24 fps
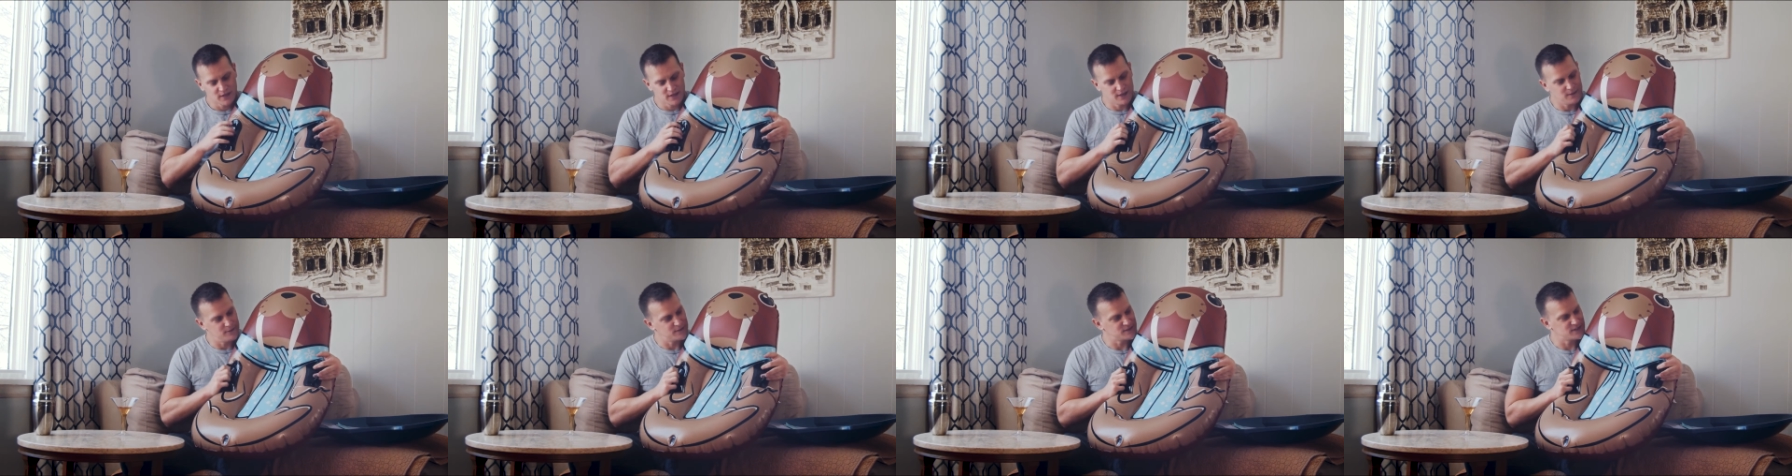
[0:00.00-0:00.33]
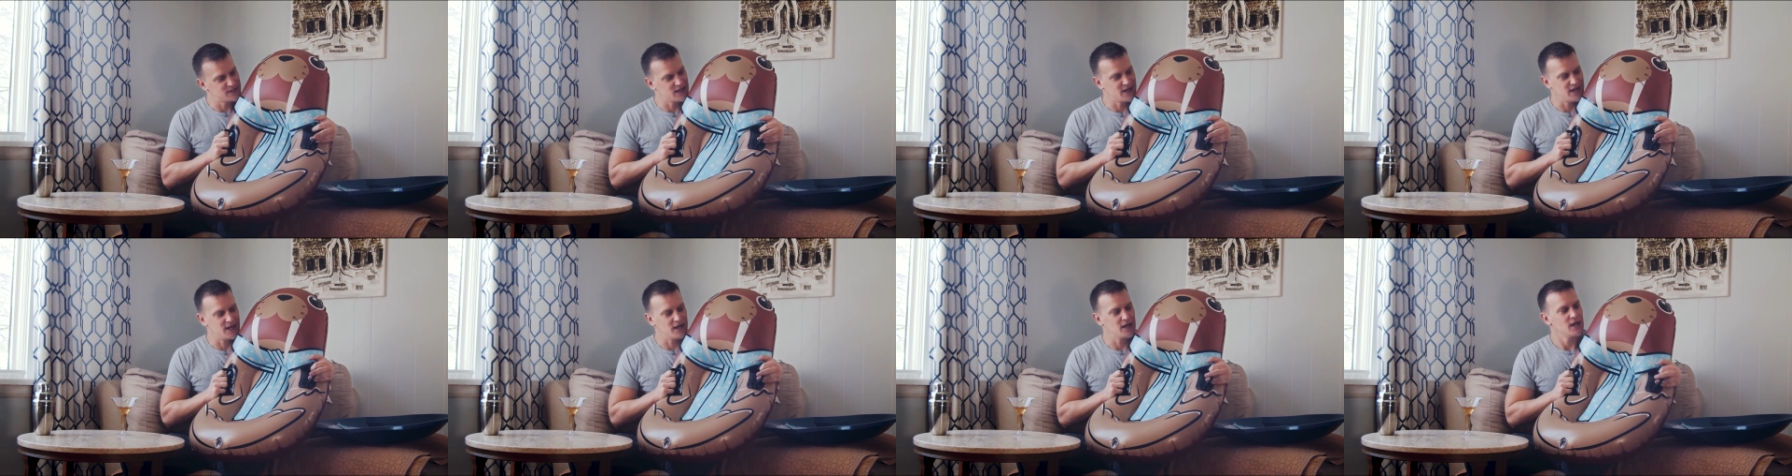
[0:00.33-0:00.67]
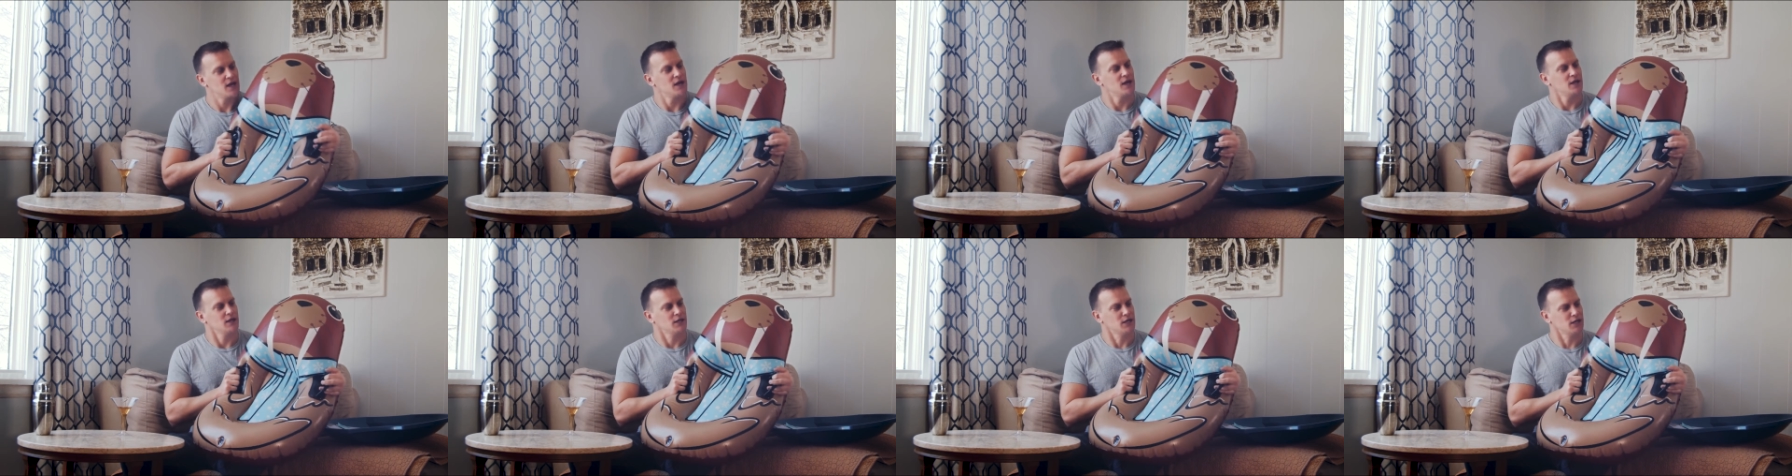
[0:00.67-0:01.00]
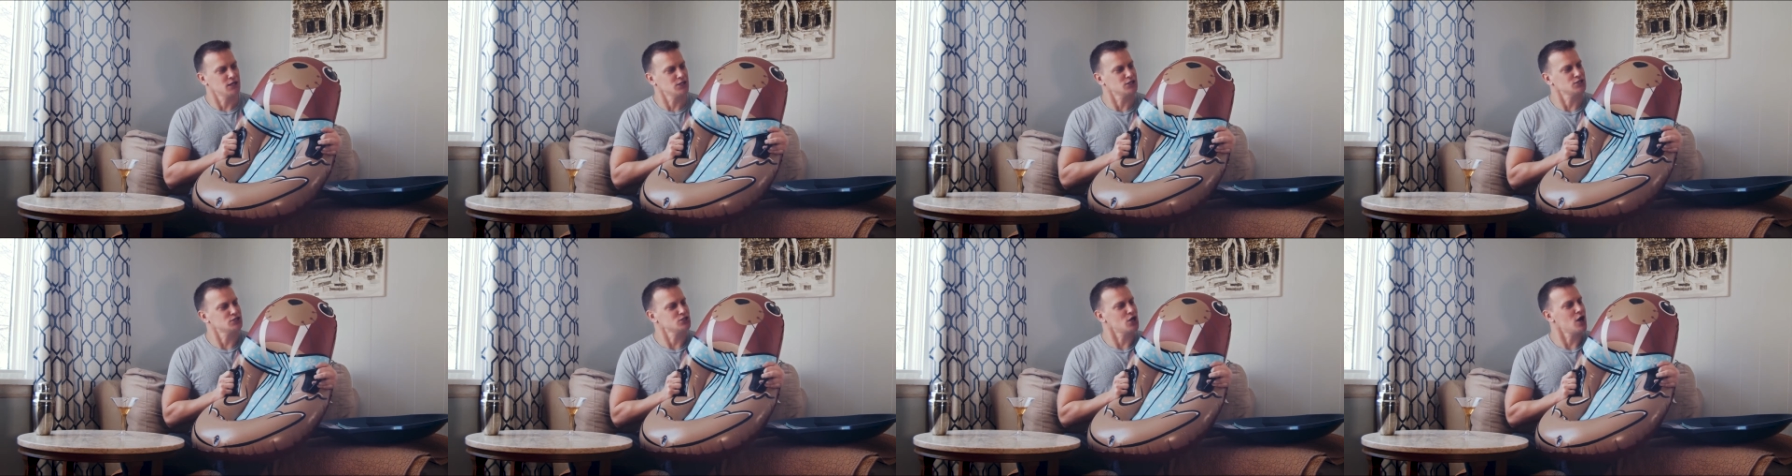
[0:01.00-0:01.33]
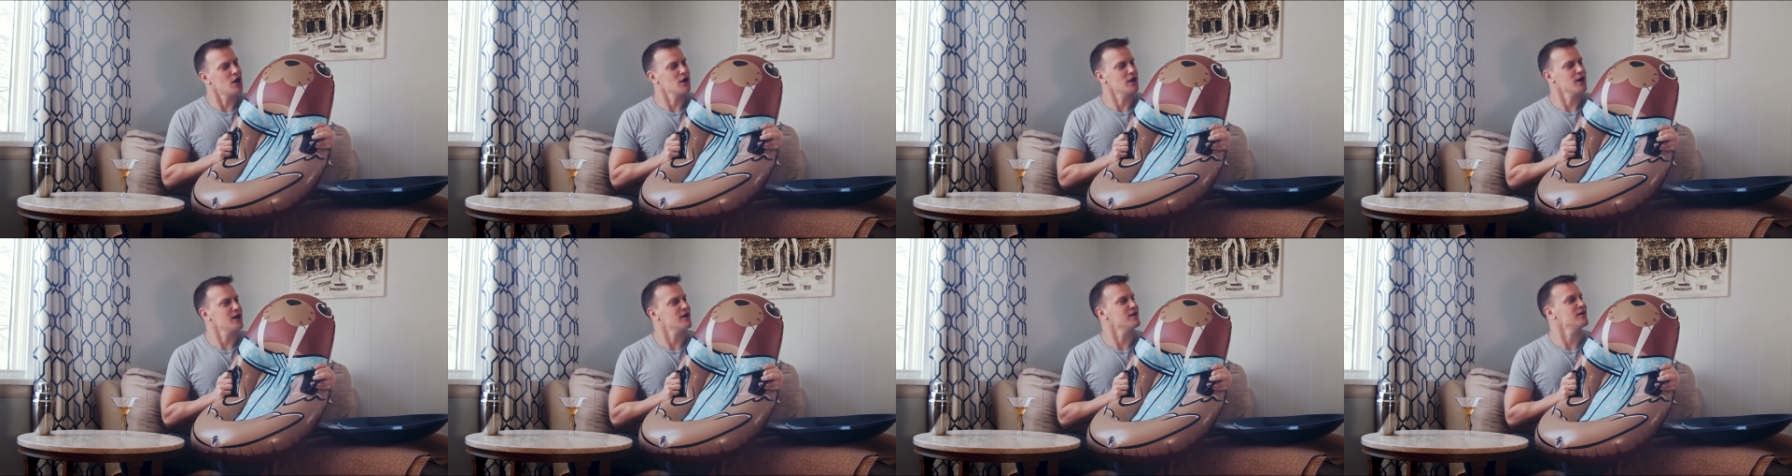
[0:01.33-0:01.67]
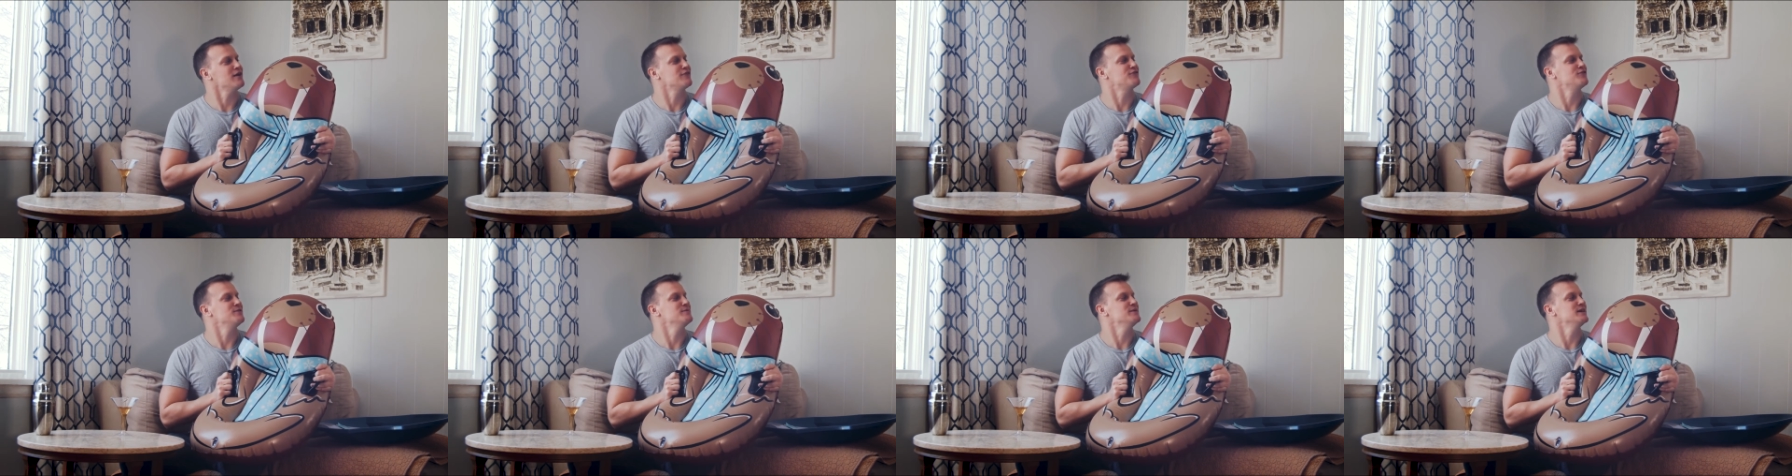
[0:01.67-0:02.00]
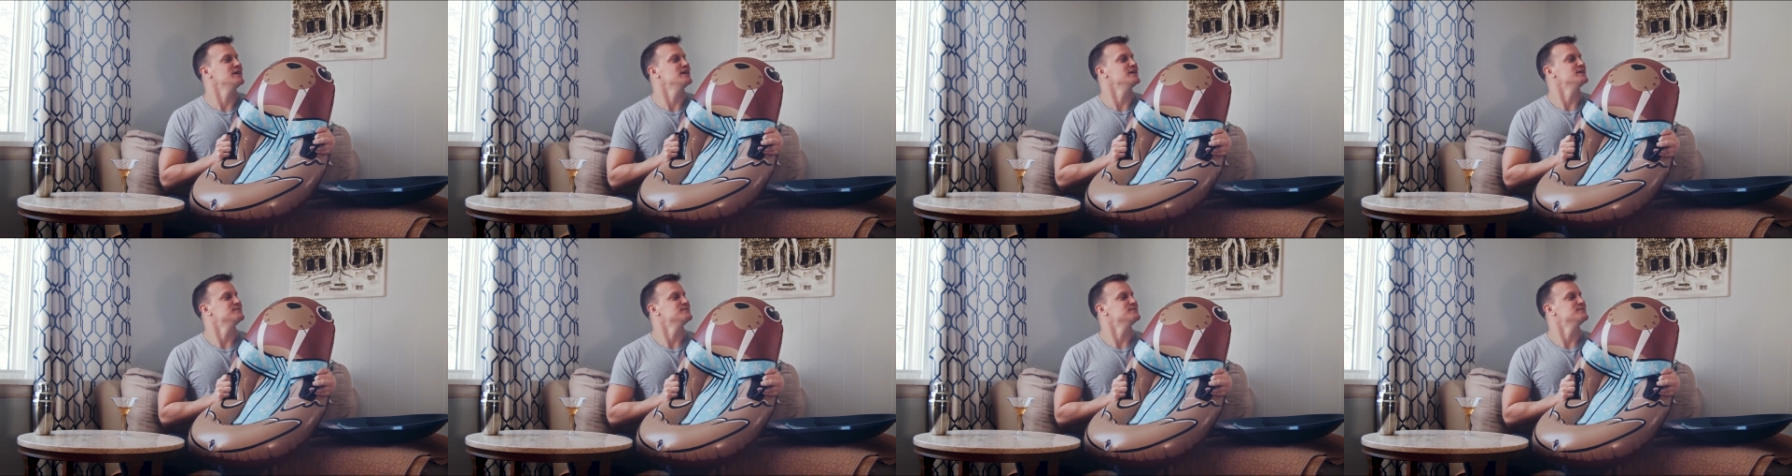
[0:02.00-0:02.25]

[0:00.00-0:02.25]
he would say, Get this dog hair off of